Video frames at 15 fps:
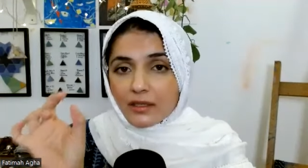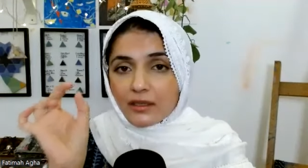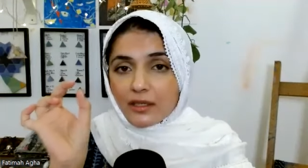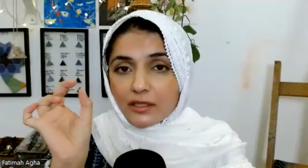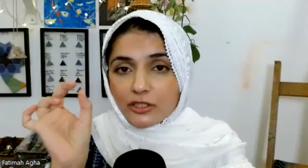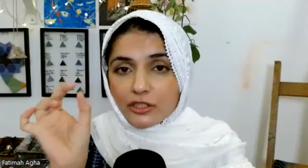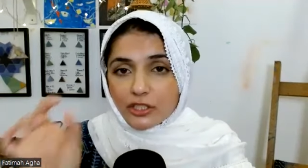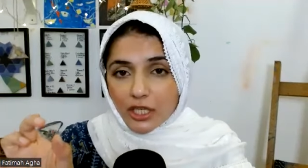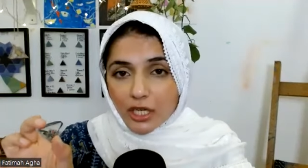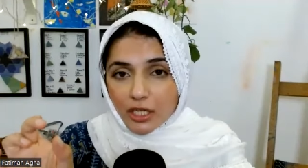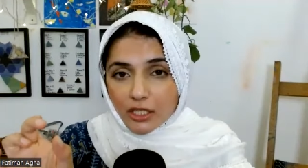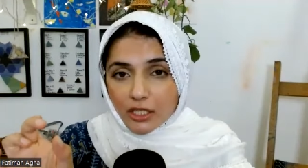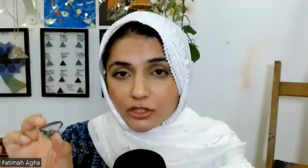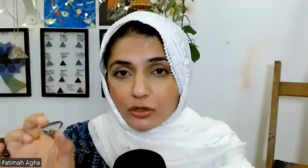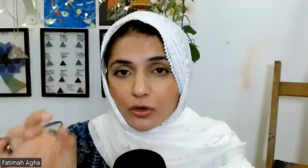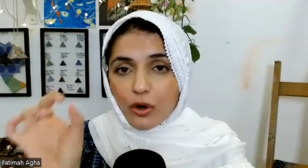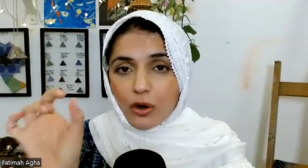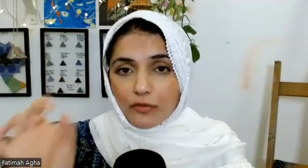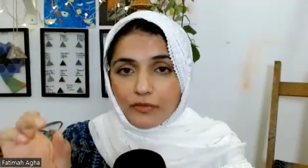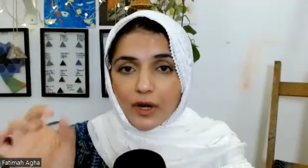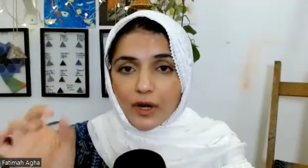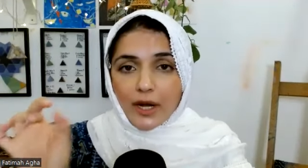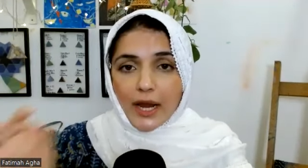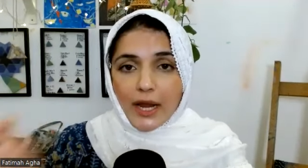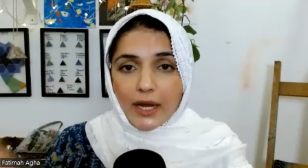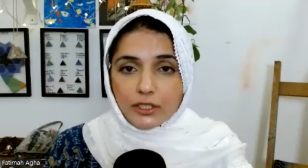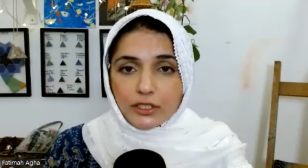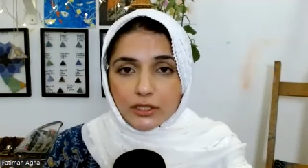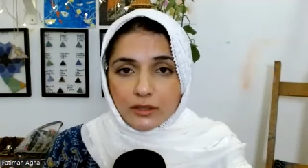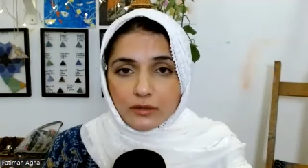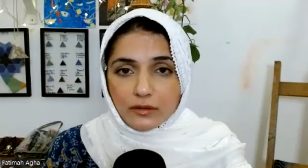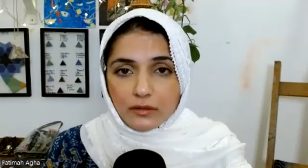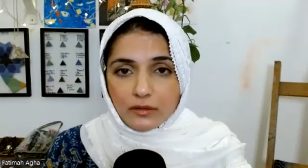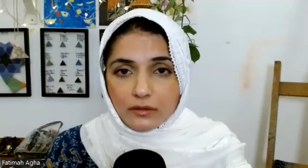the judge of our action.